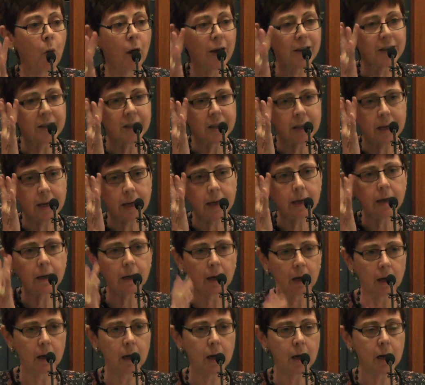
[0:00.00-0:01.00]
what is
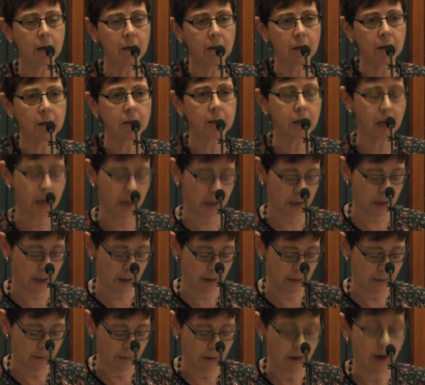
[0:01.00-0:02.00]
hidden in the
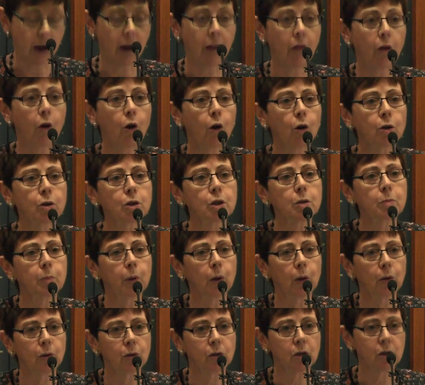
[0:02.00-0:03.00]
data, are the
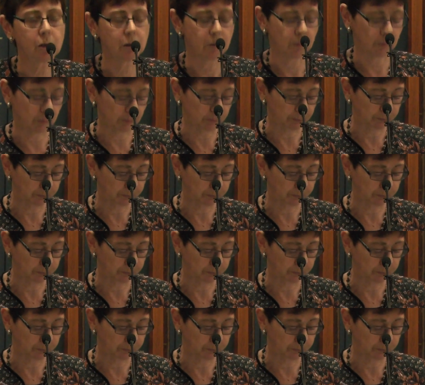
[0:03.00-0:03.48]
hotspots.